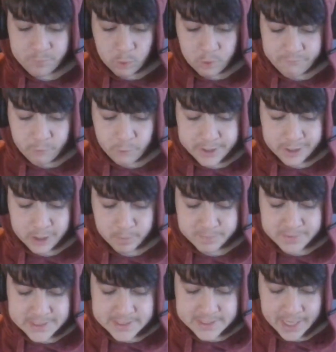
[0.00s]
Now 4:40 at
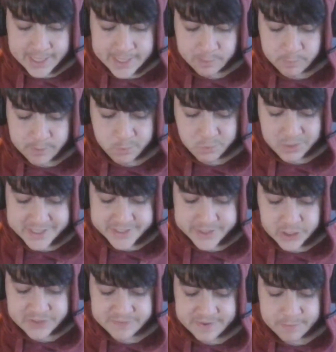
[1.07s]
Optus Stadium, we had West
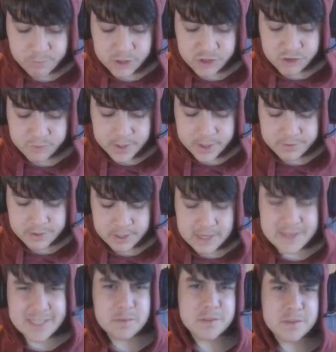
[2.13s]
Coast v Richmond.
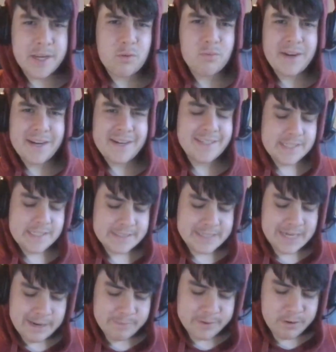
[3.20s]
This was horrendous. This
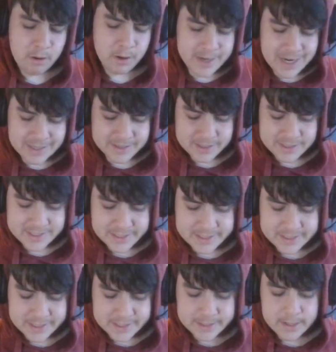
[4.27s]
game, 98 to
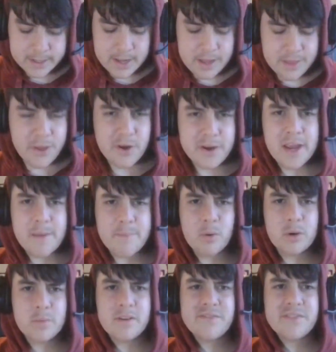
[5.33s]
60, 38
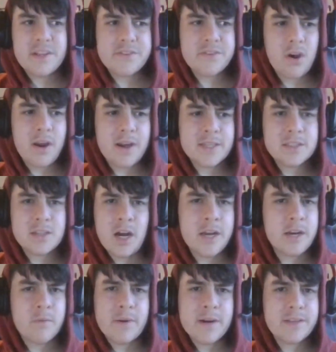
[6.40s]
point win for the Tigers. I
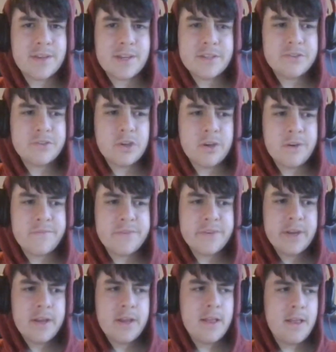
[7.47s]
don't reckon they deserved
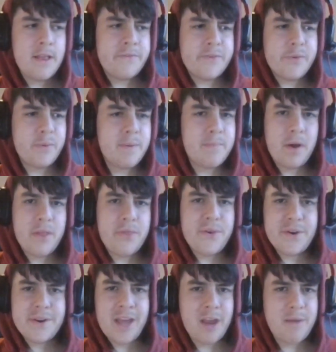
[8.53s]
to win by
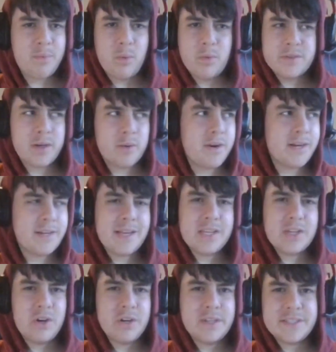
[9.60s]
38 points. I reckon they
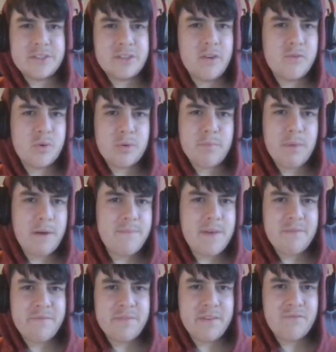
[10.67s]
only deserved to win by
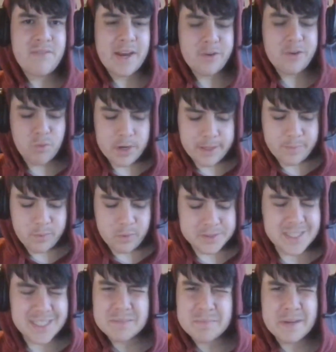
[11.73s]
about 15, 20 points.
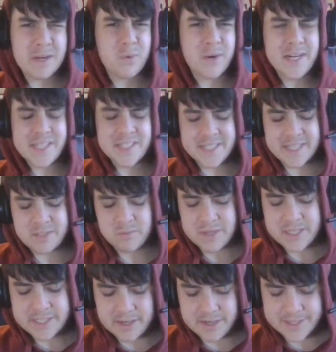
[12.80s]
That is just played horrendous against
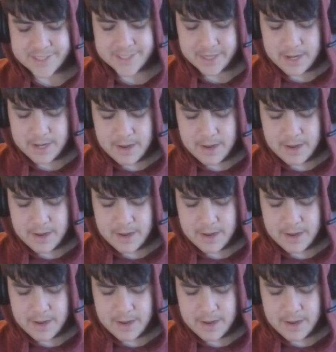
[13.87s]
West Coast.